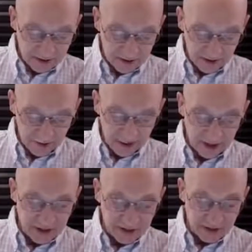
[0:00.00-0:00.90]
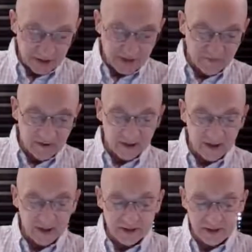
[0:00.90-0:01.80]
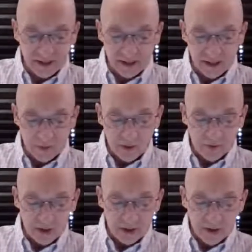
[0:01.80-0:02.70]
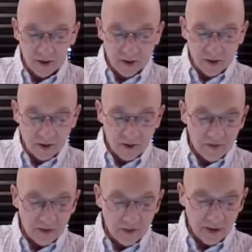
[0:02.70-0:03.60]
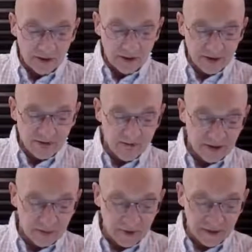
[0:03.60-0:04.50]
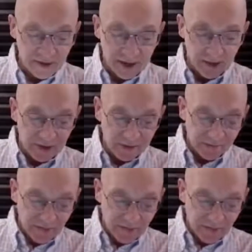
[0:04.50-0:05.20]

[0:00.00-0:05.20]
determination, loving kindness, and equanimity are the qualities developed in the Dhamma.